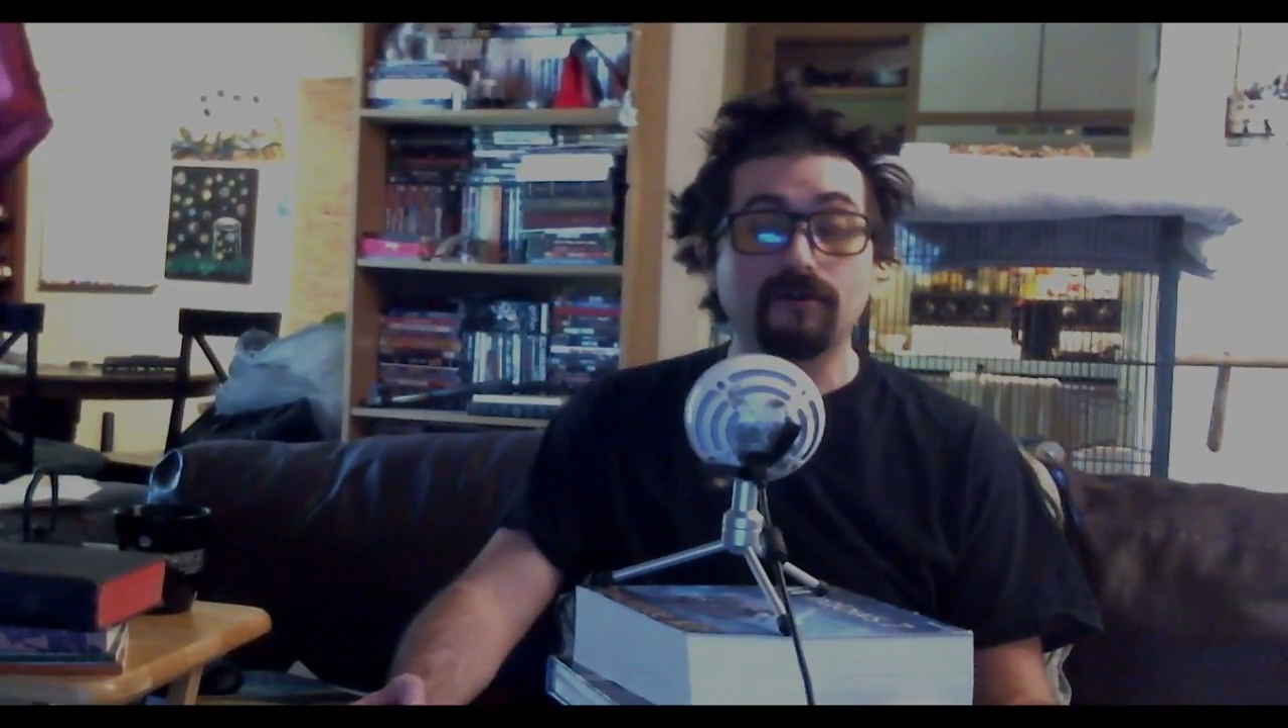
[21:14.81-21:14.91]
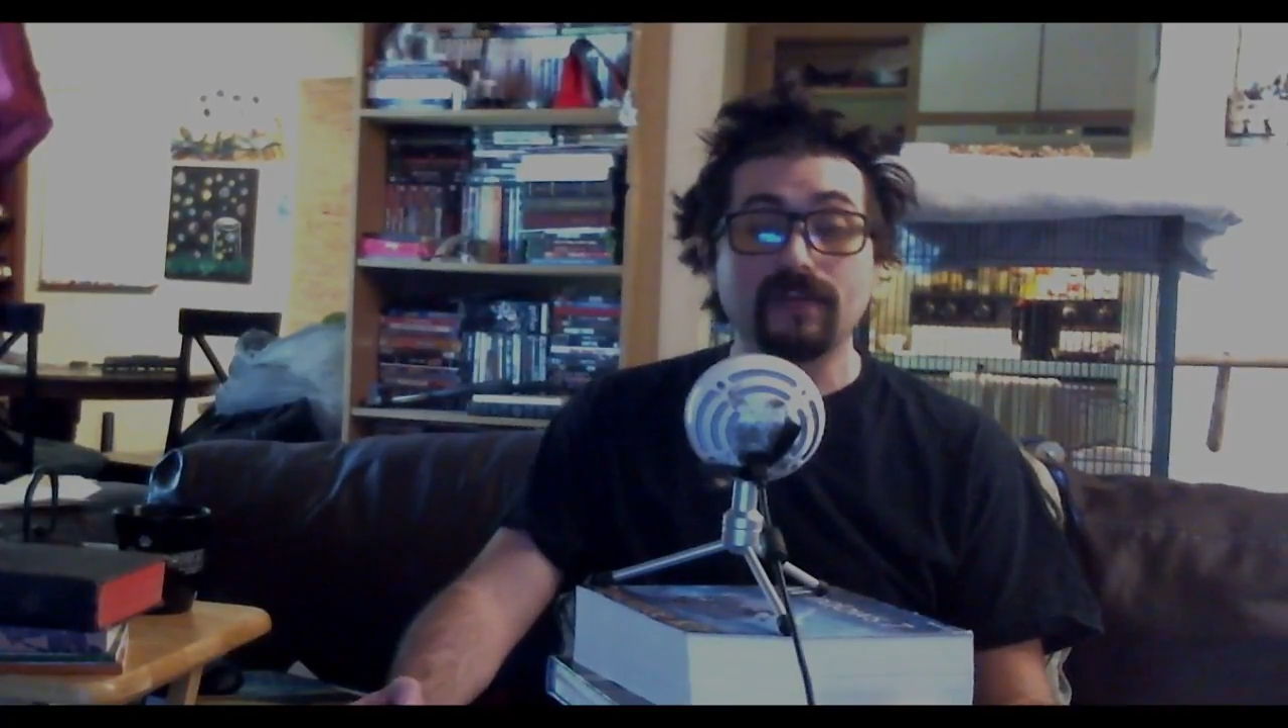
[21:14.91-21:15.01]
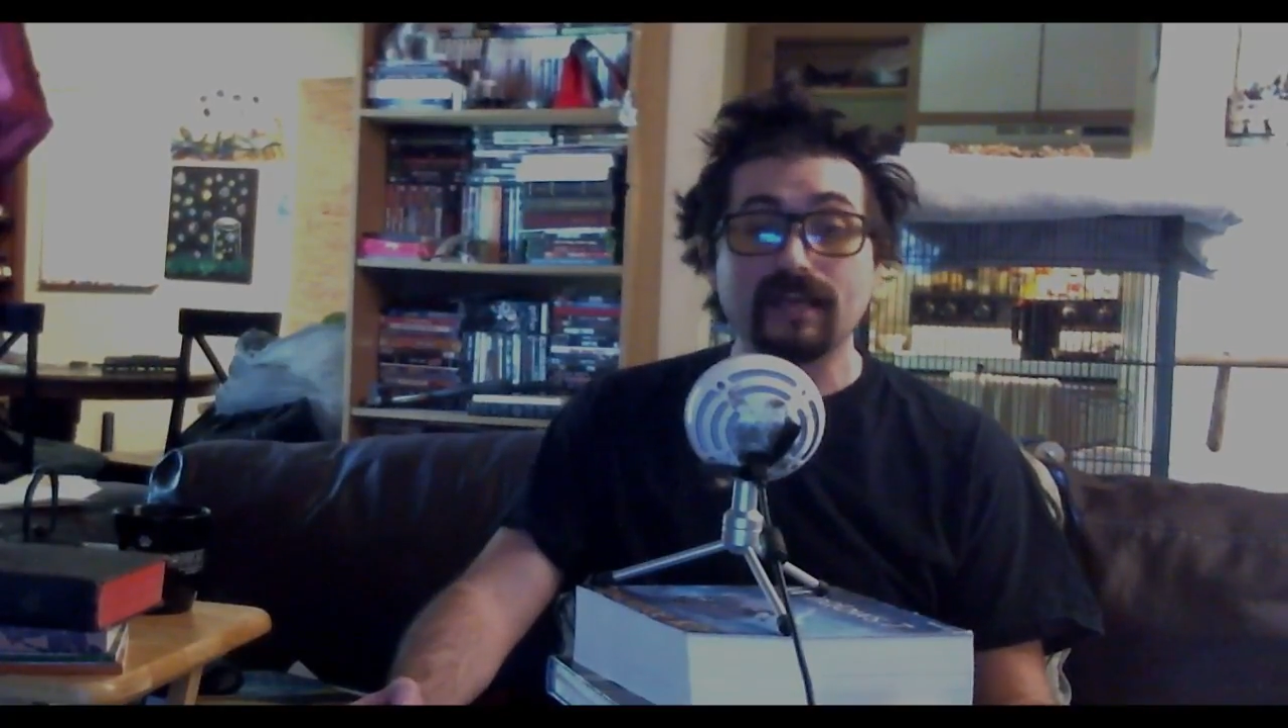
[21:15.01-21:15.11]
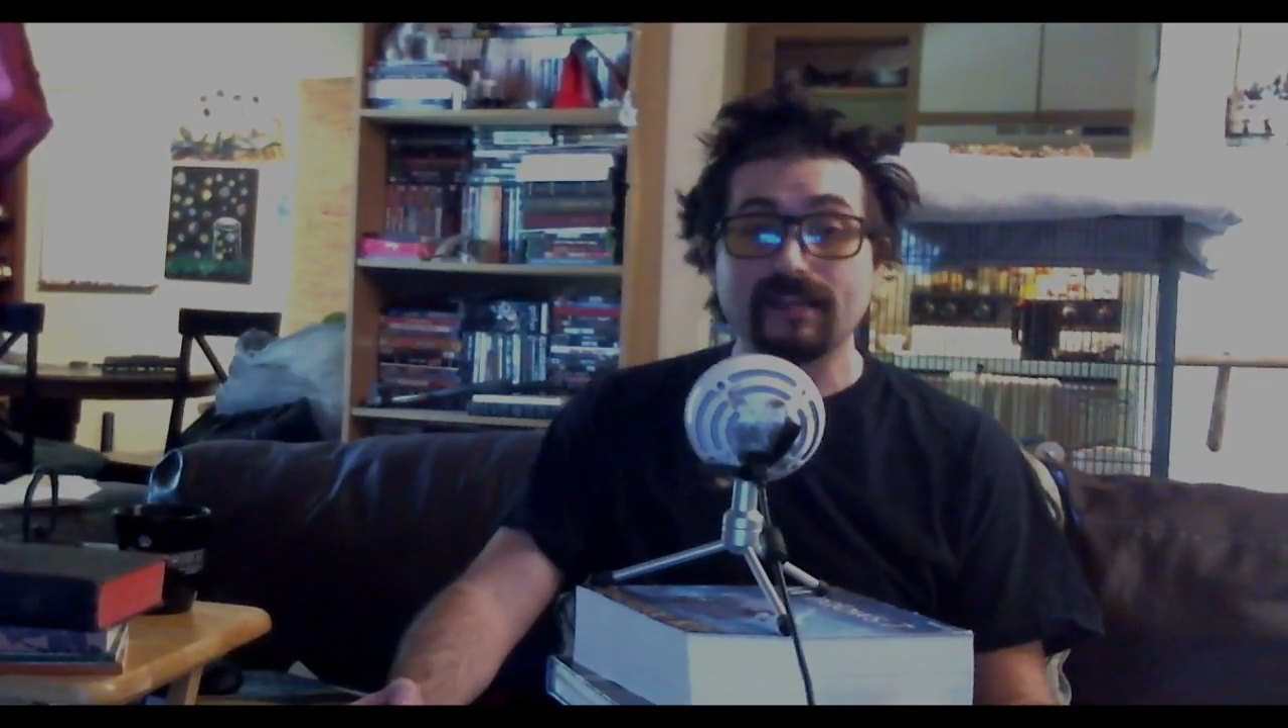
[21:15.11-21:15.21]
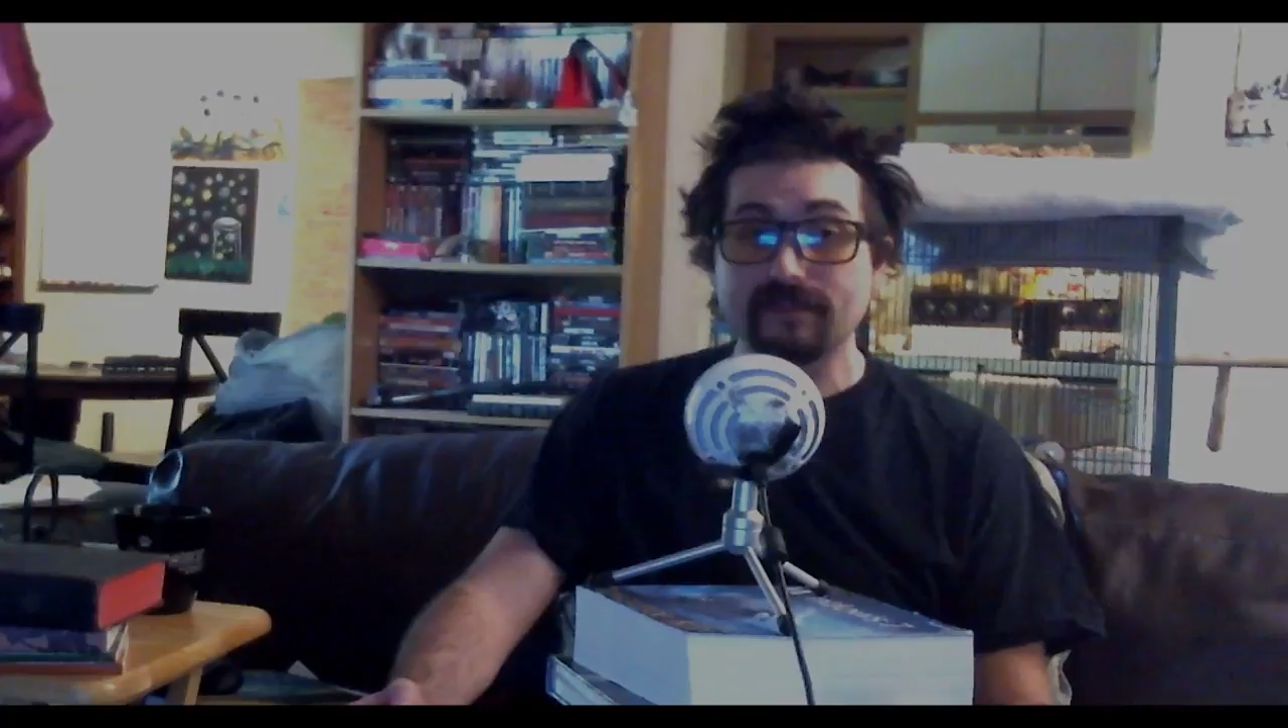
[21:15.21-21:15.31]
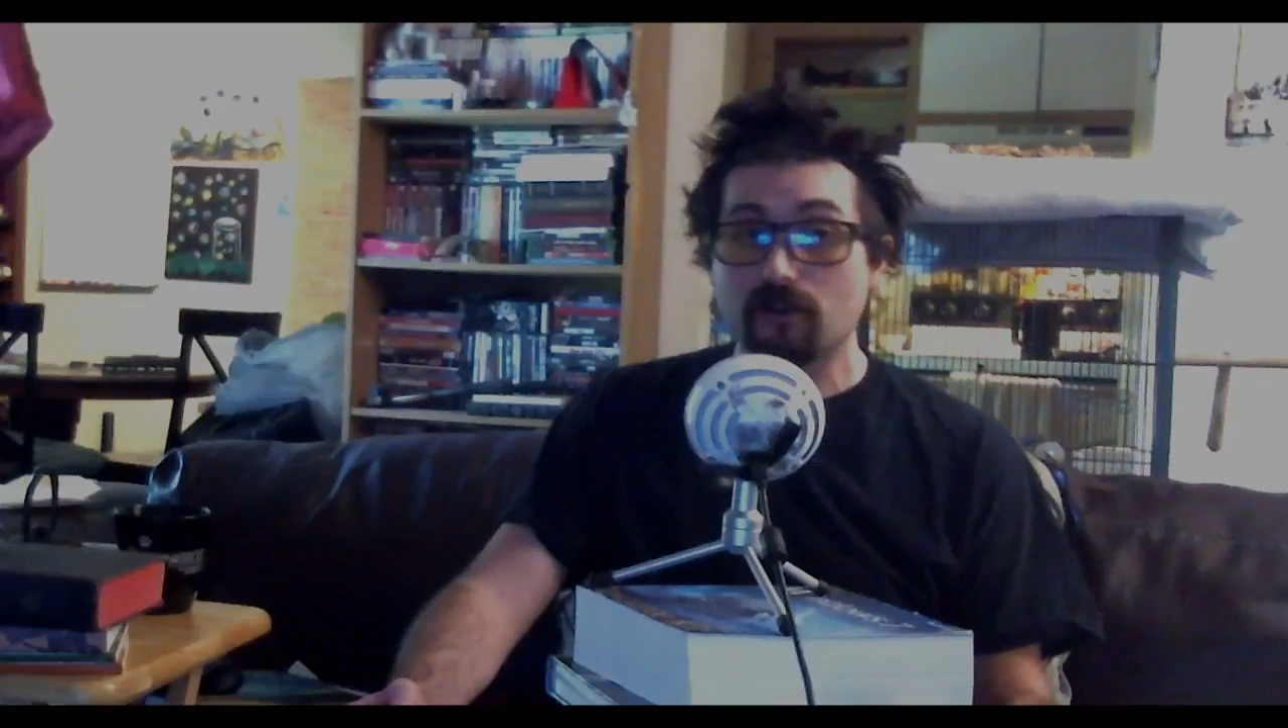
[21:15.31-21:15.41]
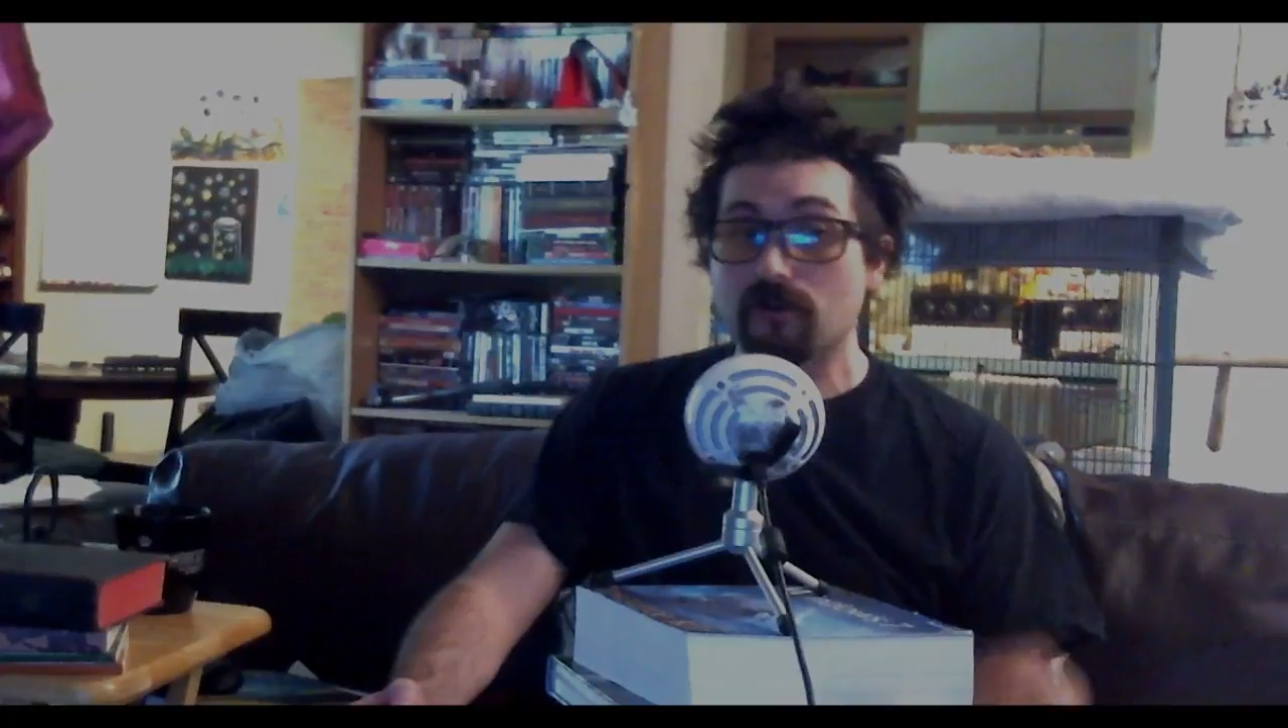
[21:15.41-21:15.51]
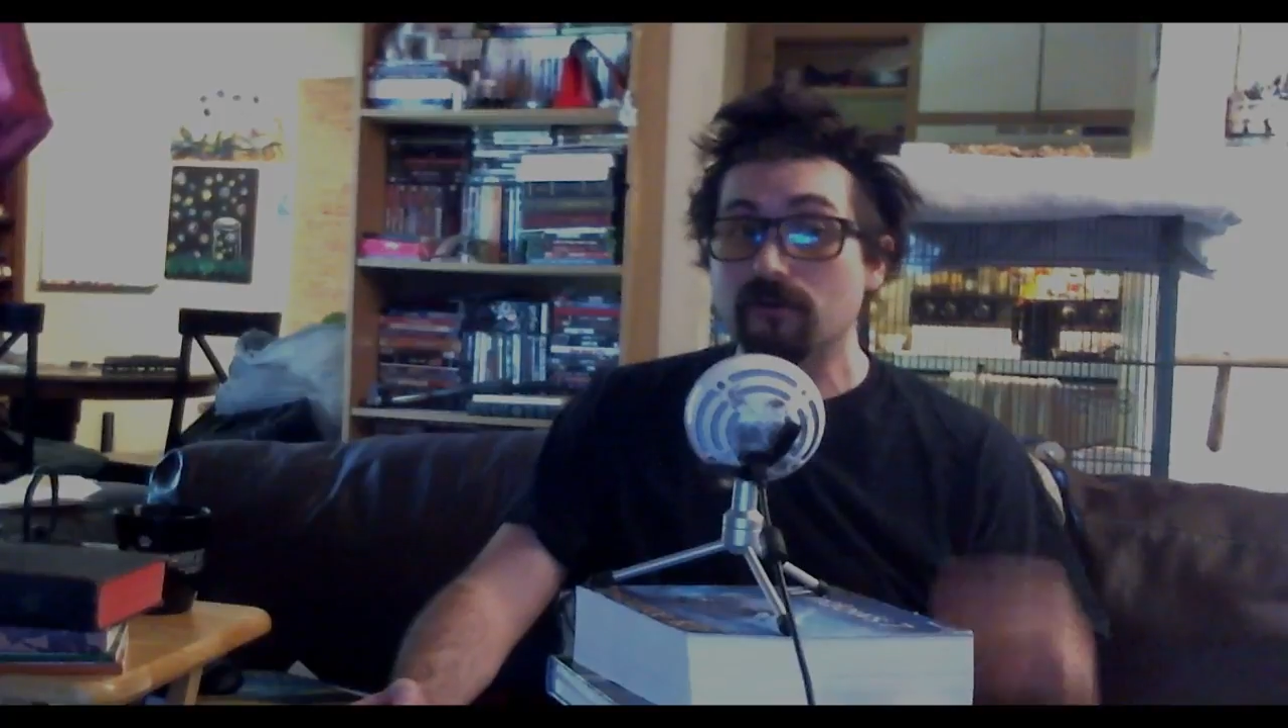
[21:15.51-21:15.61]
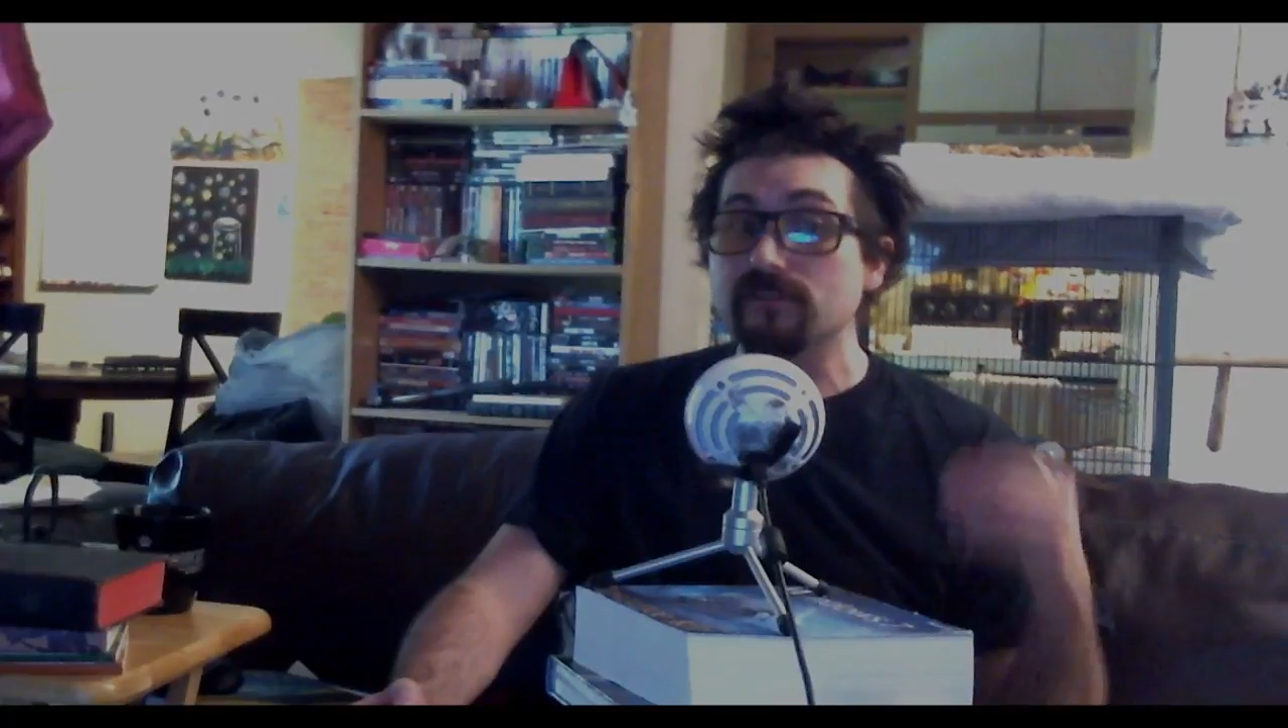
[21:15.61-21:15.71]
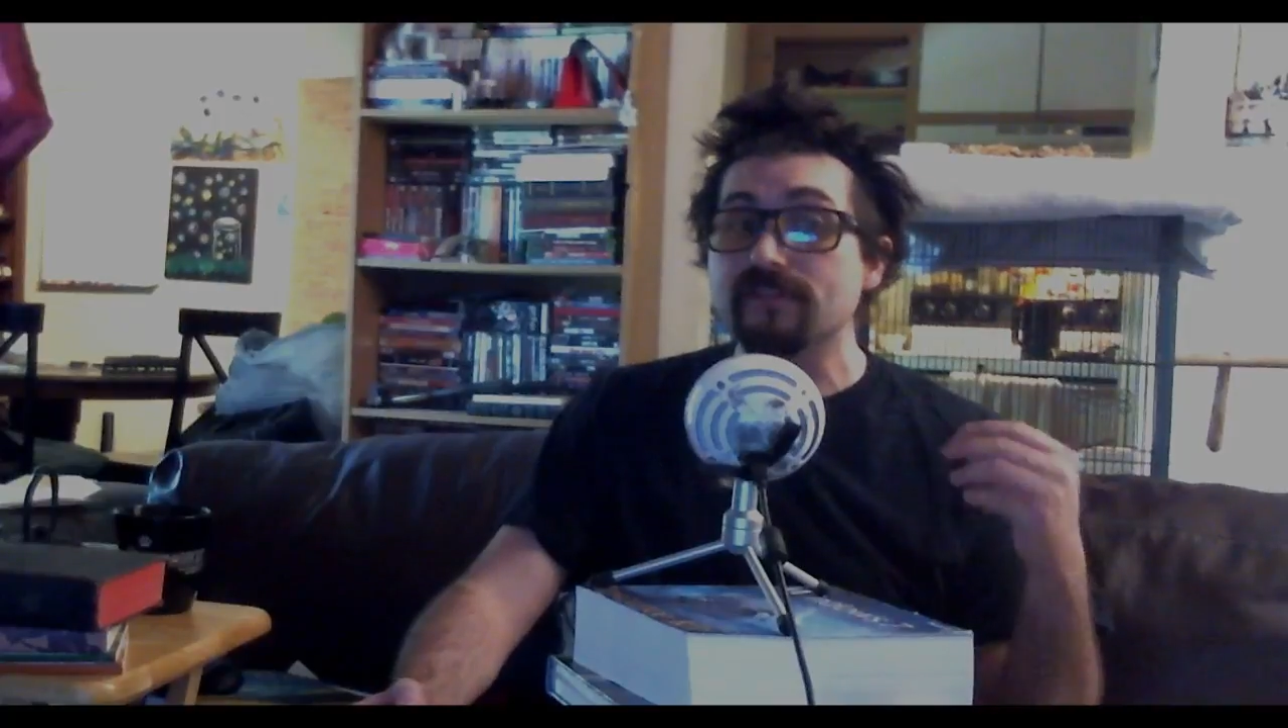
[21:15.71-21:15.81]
the